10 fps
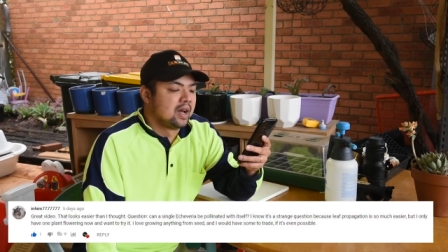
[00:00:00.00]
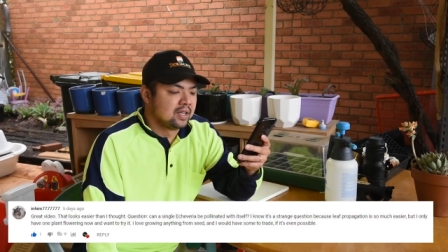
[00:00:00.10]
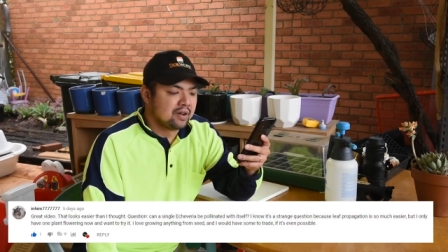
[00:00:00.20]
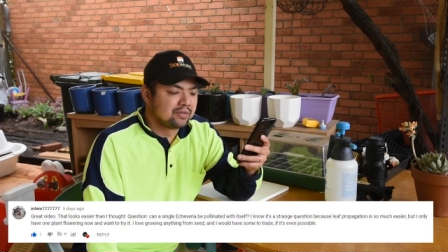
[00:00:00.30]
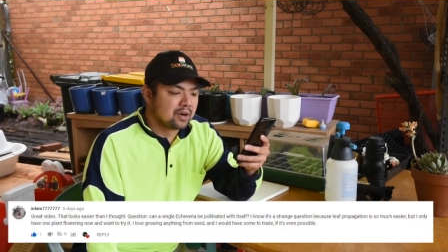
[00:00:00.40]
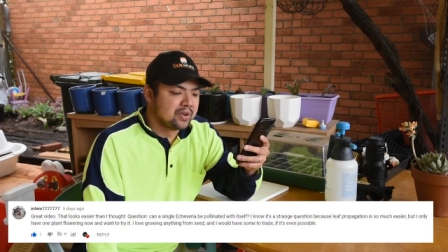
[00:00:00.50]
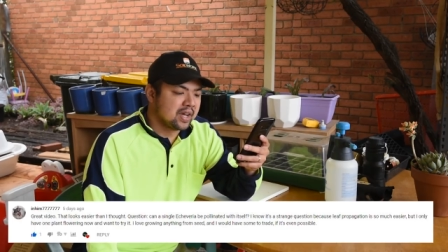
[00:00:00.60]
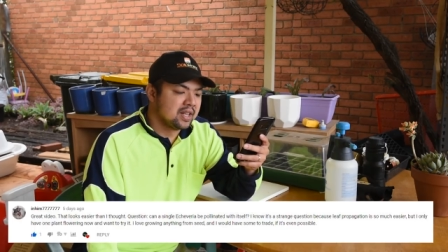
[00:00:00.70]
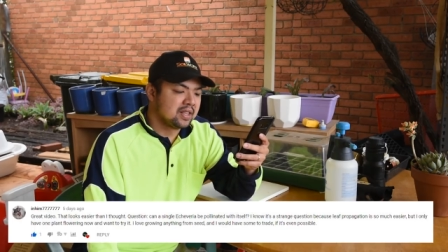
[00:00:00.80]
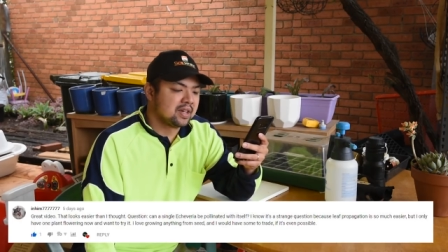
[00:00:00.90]
I love
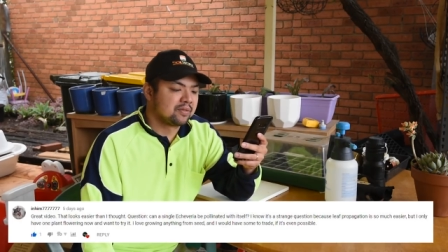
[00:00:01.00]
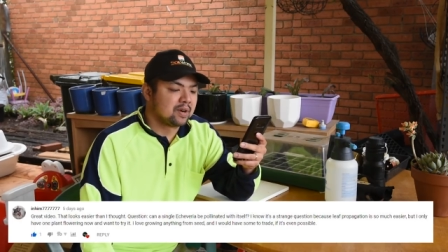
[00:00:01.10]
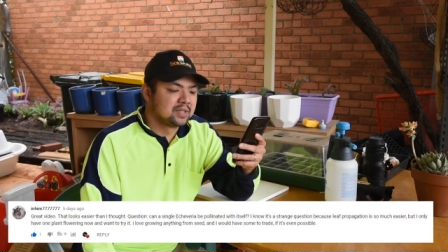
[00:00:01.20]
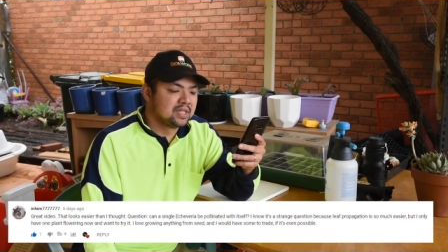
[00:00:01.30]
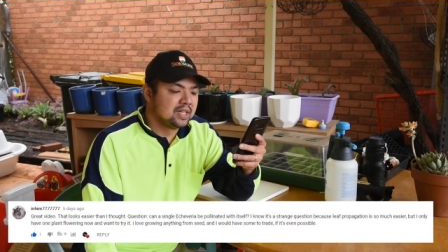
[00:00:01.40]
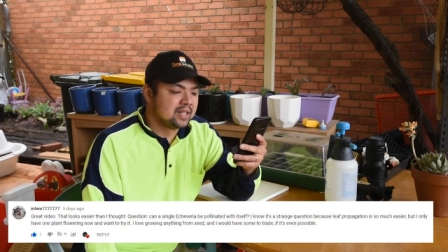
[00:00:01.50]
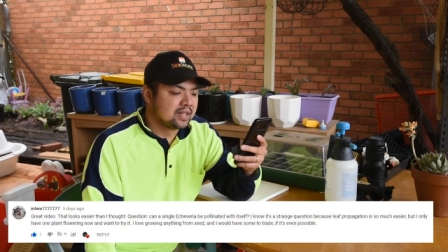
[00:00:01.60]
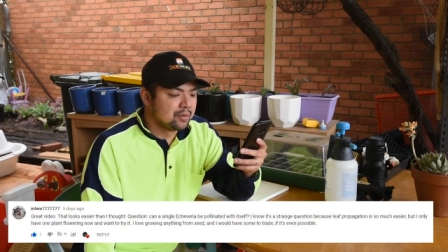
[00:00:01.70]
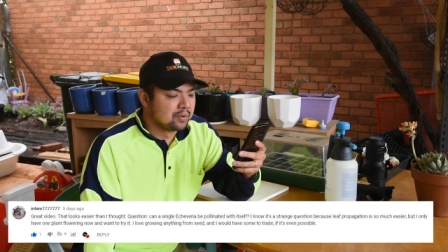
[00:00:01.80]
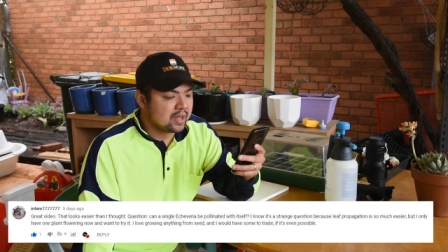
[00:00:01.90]
growing anything from seed
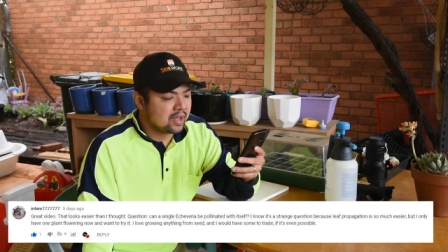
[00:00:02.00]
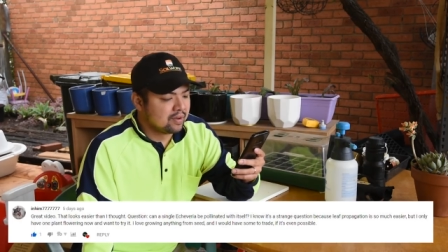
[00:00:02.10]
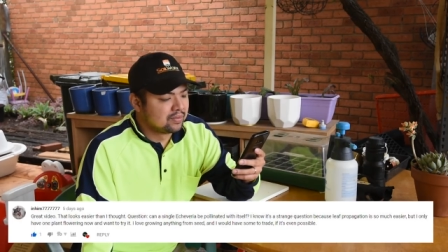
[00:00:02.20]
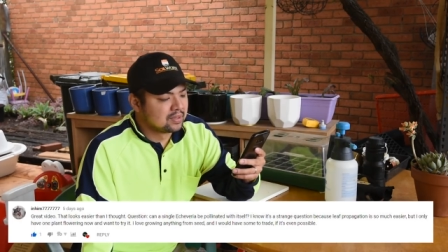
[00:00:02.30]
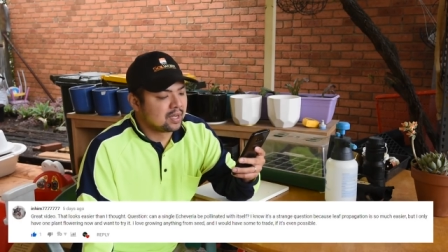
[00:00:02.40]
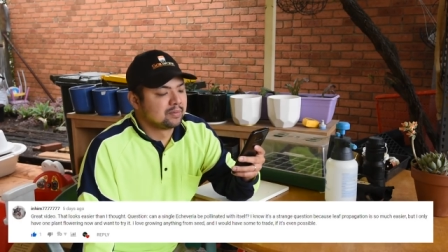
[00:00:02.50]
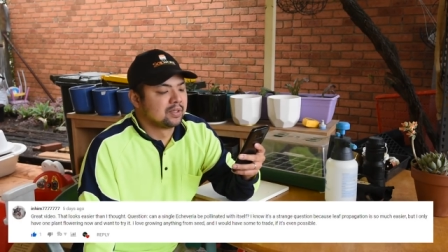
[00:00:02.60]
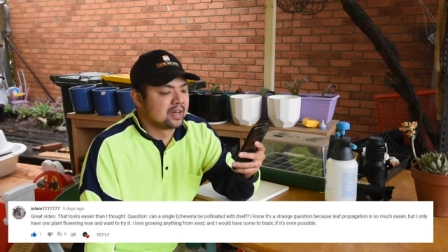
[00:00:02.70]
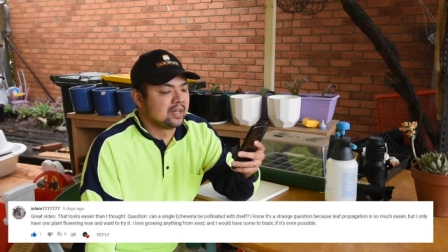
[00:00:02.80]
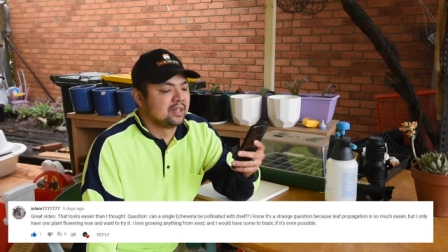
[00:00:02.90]
and I would have some
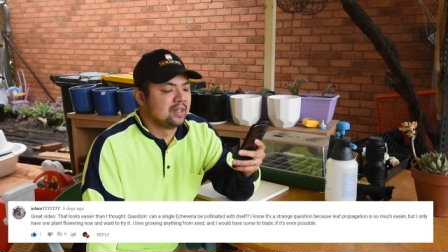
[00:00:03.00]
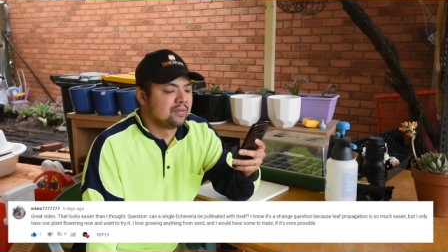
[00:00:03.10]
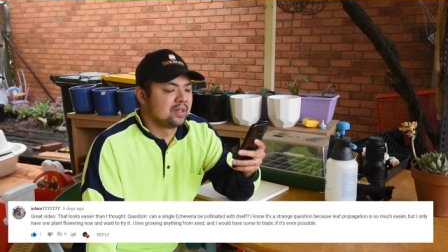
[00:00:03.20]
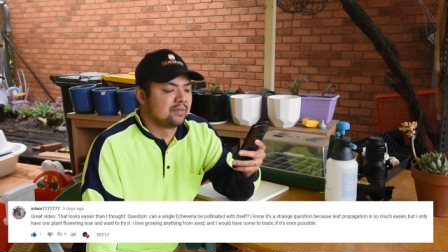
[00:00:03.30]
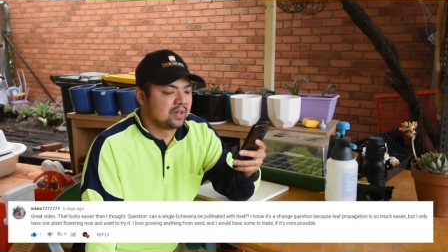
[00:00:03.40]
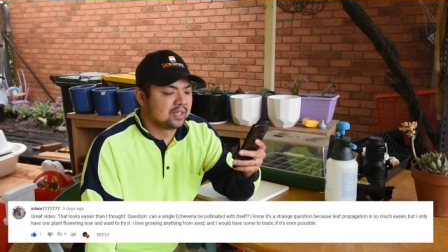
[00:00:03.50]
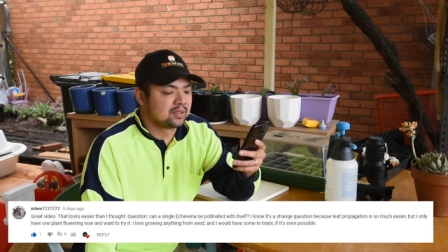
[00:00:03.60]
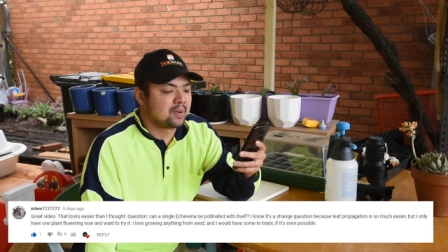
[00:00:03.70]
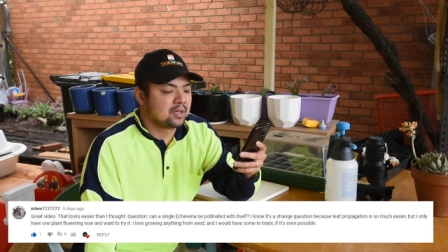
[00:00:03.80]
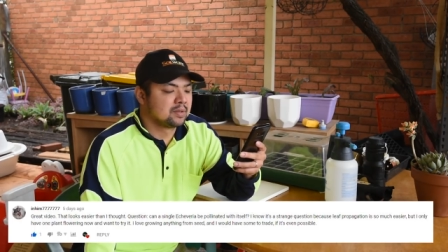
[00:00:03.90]
to trade, even if
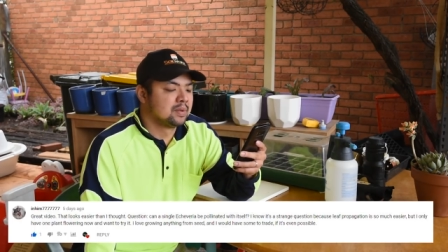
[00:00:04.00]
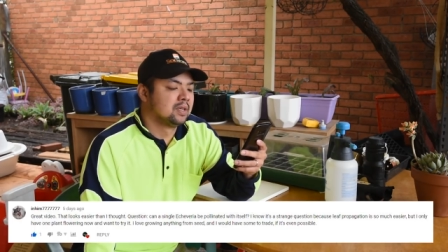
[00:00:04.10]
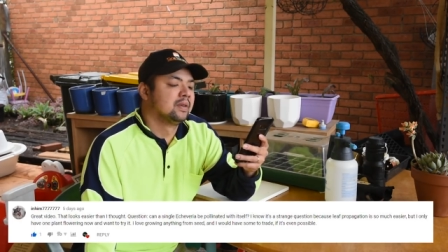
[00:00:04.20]
it's possible.